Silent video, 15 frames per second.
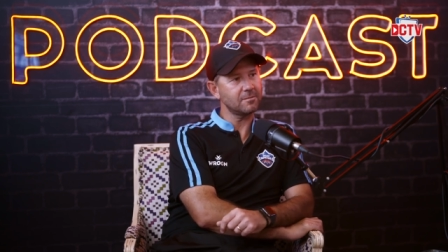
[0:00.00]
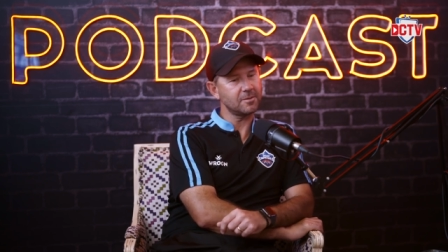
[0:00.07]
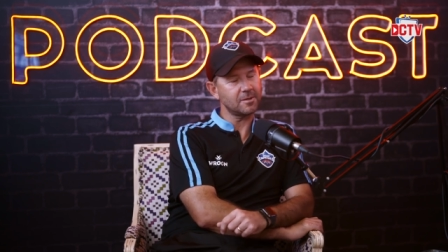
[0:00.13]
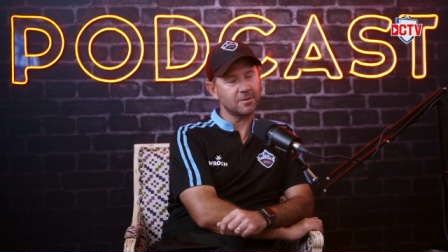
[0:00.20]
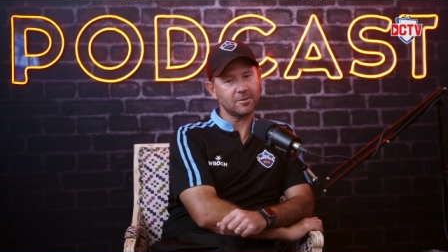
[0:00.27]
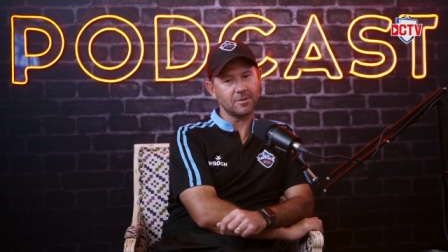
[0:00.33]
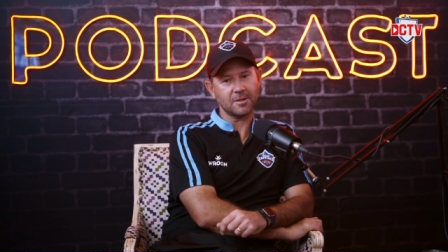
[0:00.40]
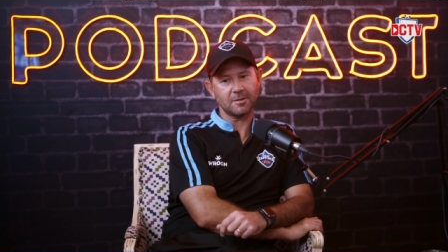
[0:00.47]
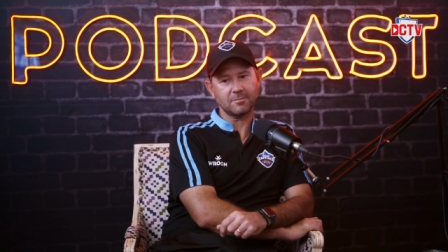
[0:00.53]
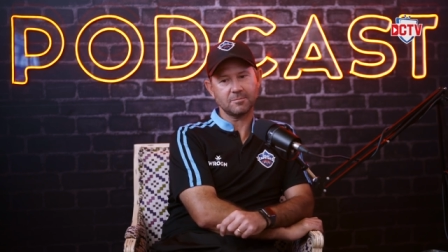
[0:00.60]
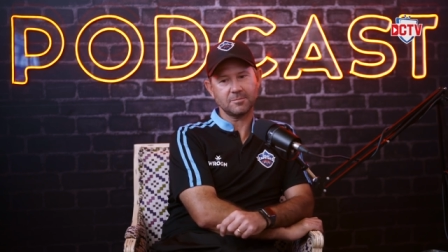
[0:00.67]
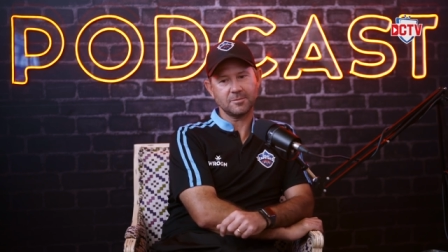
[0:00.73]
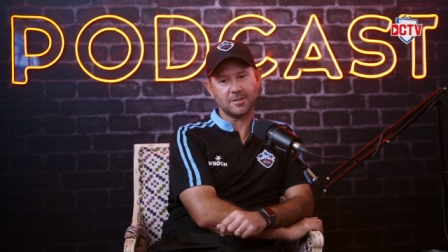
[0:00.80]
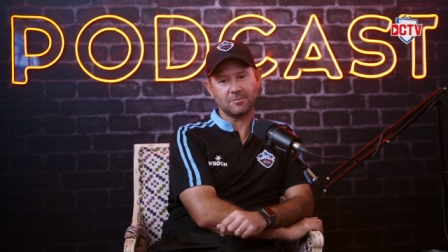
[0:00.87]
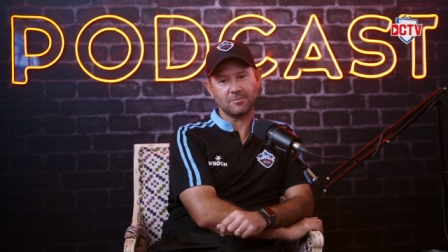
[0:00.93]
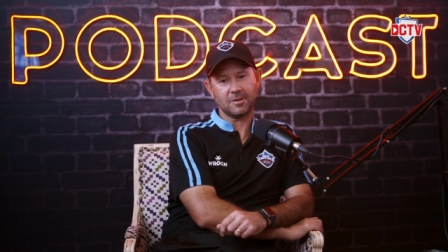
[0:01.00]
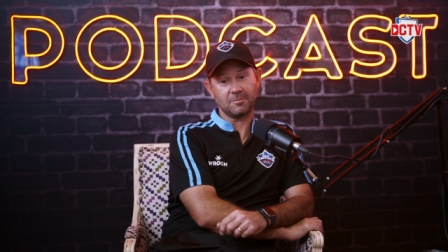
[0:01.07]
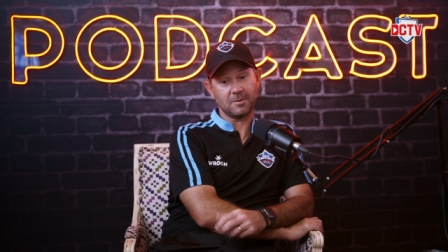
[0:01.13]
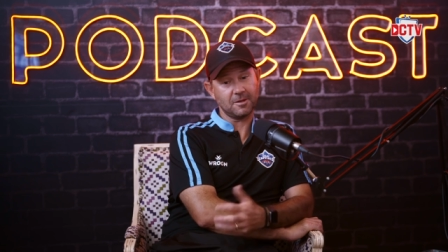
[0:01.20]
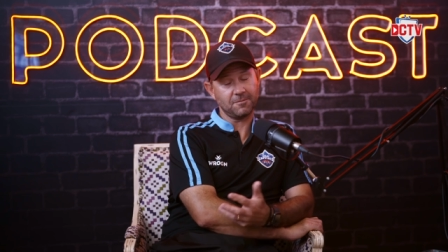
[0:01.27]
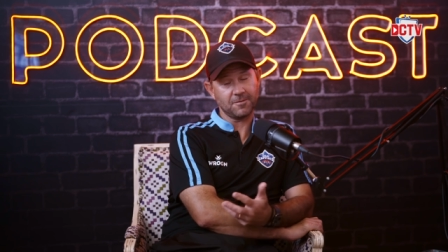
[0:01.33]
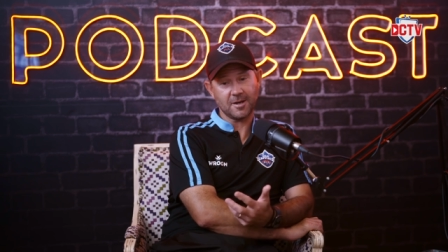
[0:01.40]
You know, in that, you know,
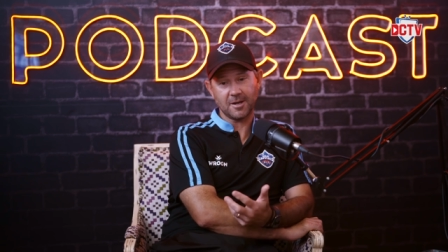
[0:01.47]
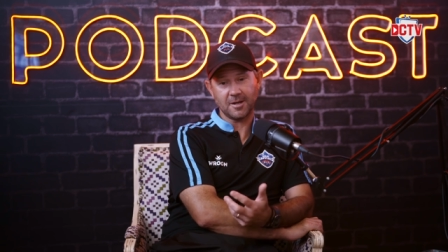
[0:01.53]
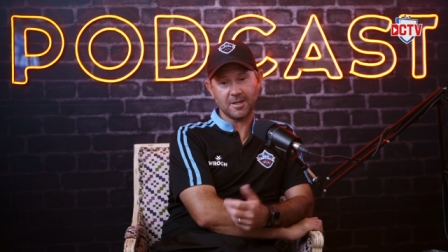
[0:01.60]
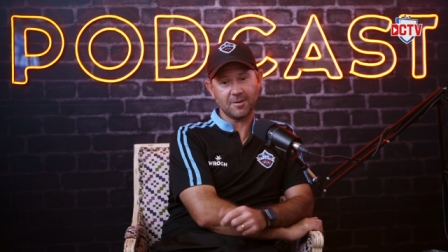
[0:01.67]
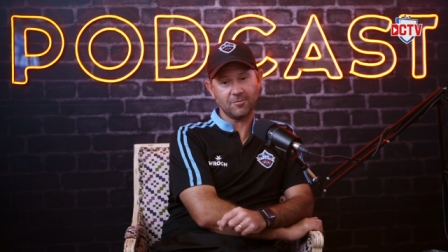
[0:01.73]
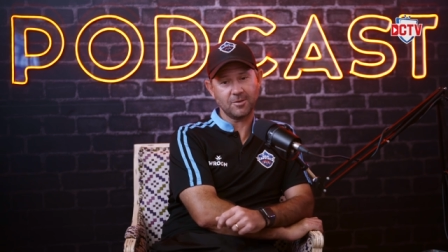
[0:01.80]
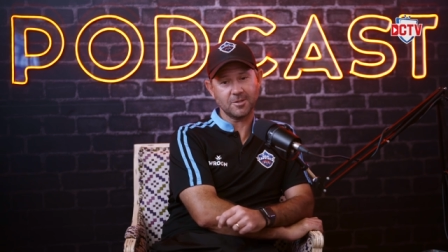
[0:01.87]
and if Hardik ever